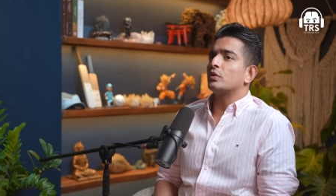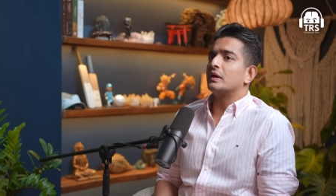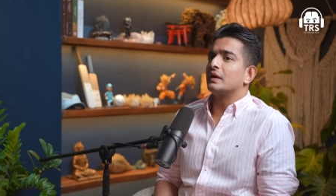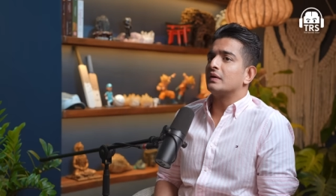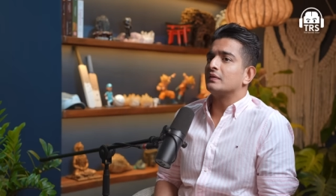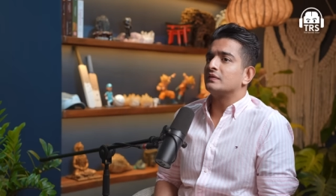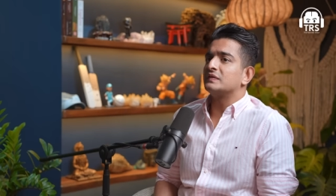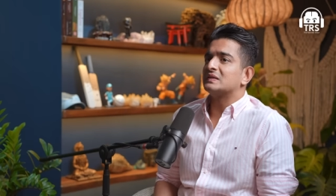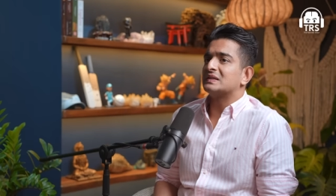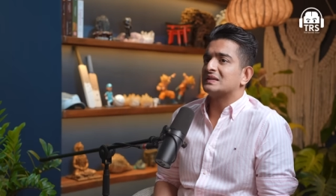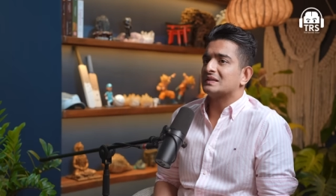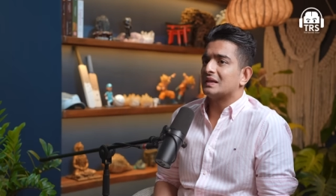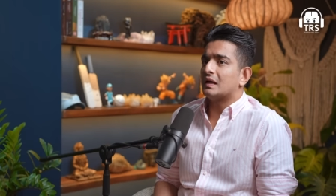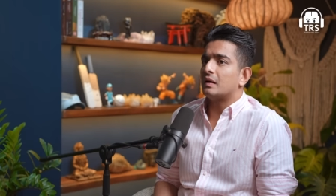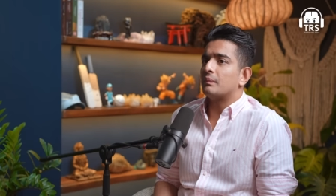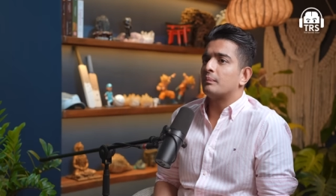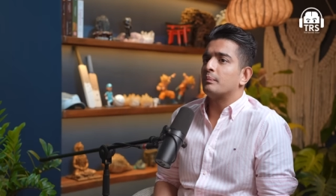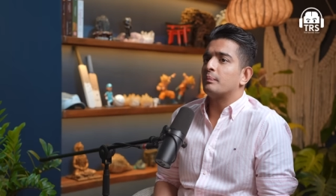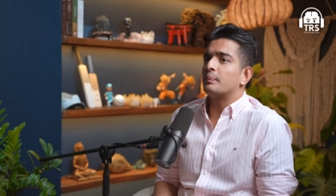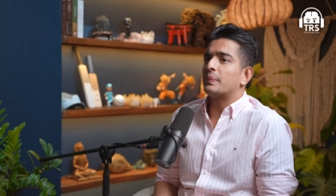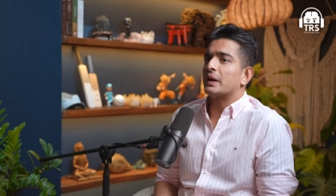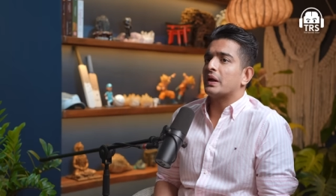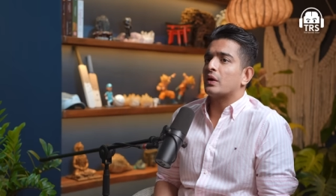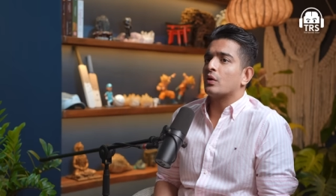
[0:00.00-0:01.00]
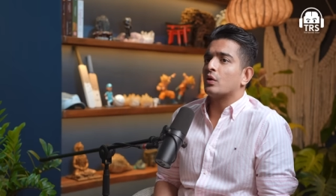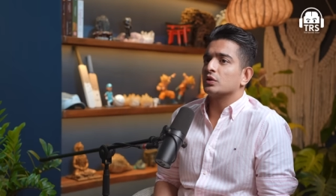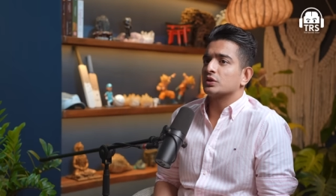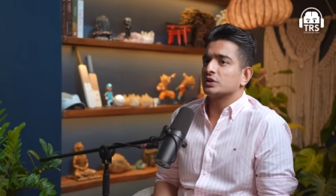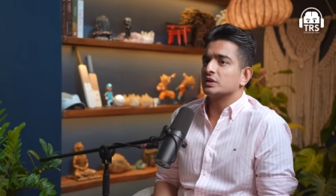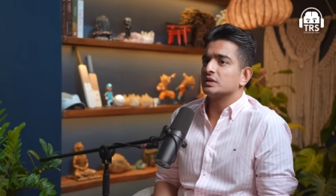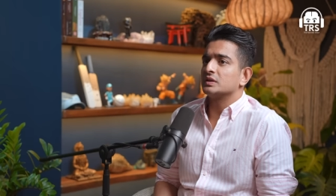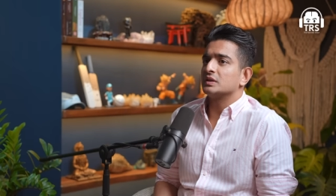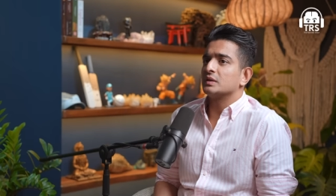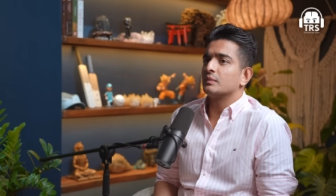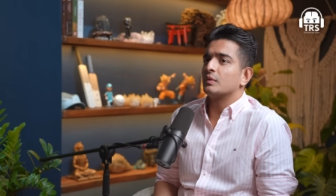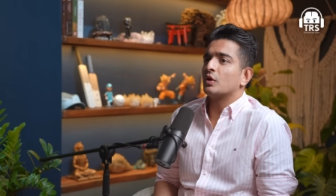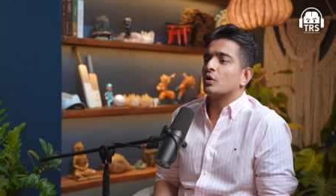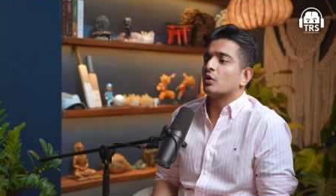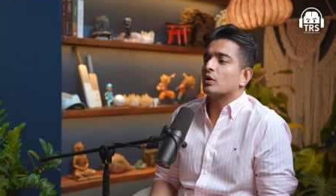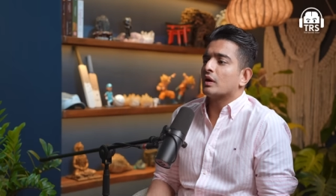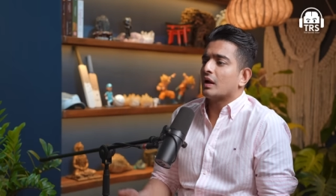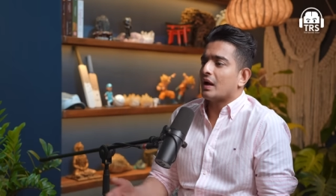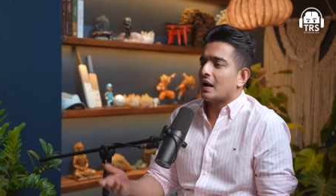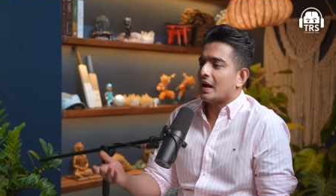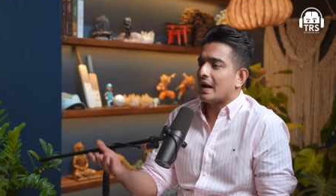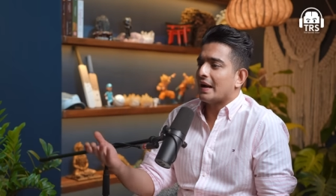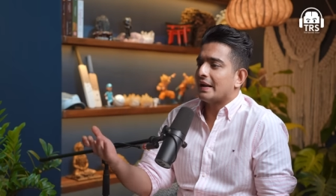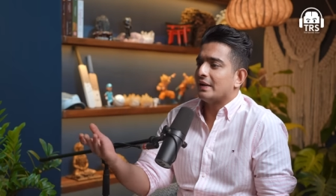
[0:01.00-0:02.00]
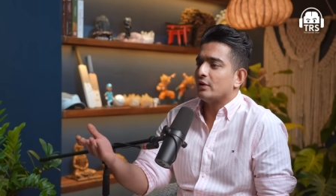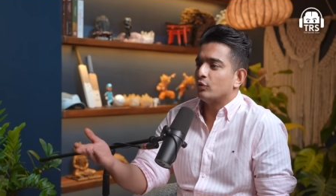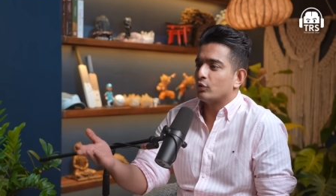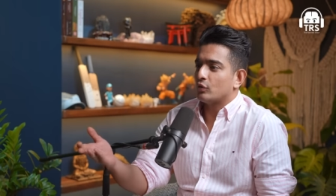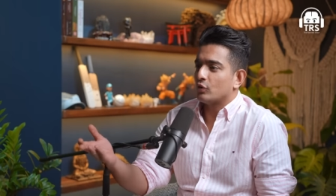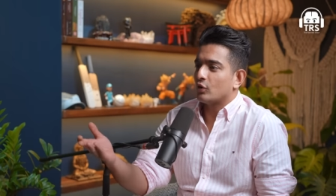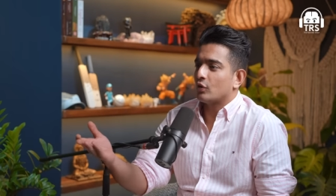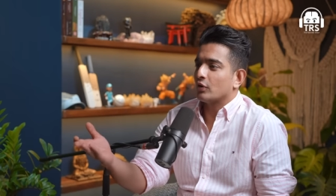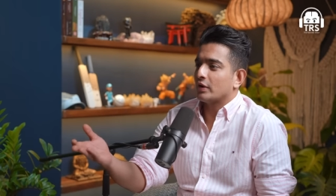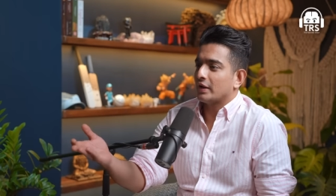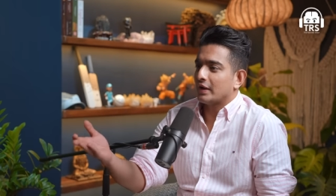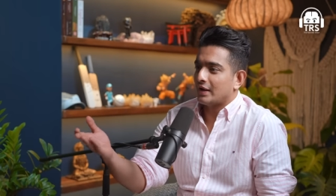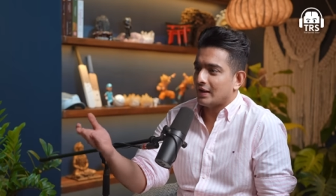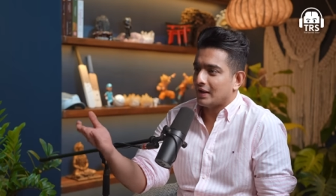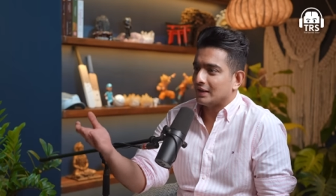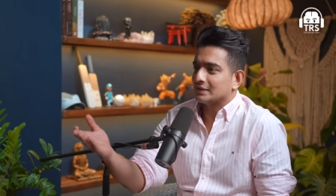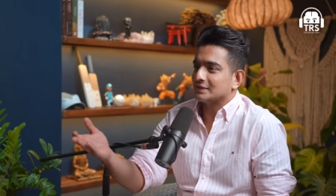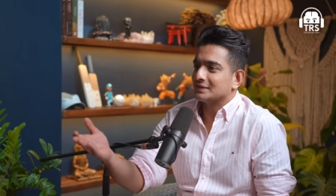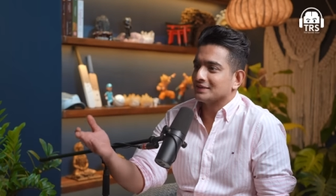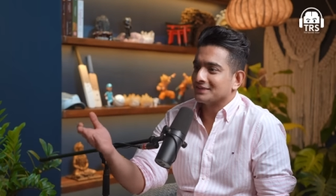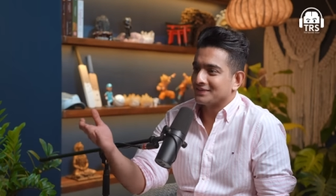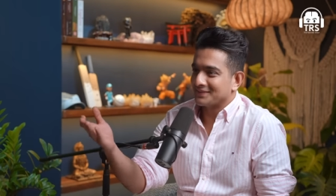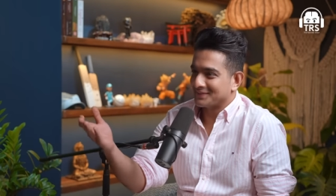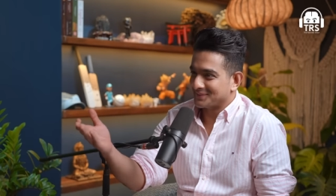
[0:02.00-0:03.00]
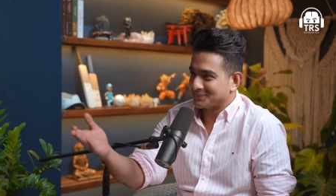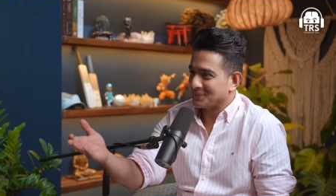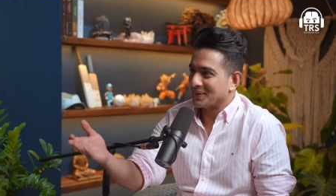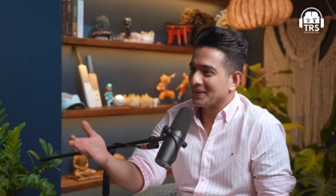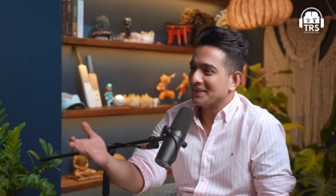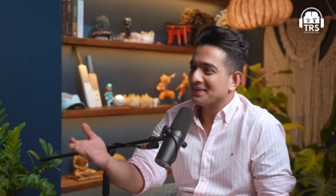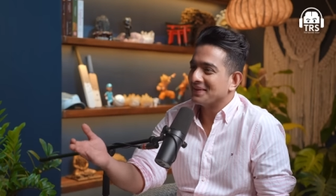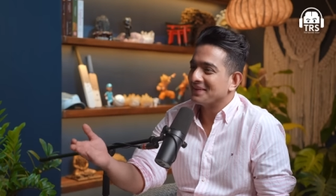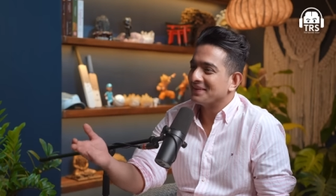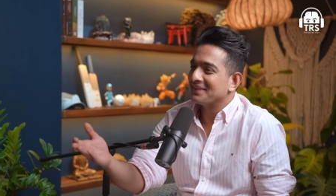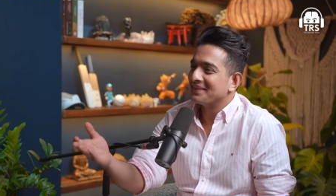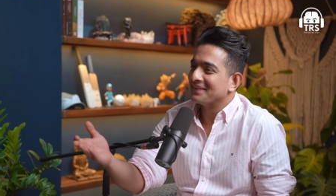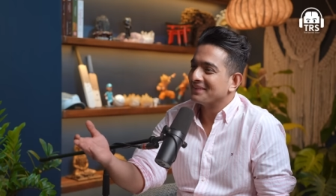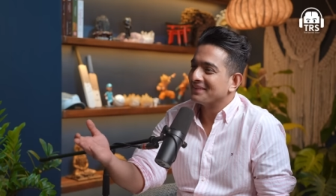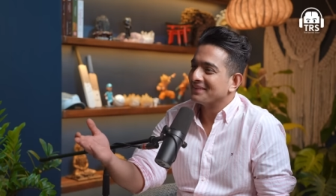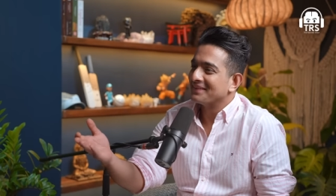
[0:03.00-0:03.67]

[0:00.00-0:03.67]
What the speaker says: to give some precautions about hyaluronic acid as well?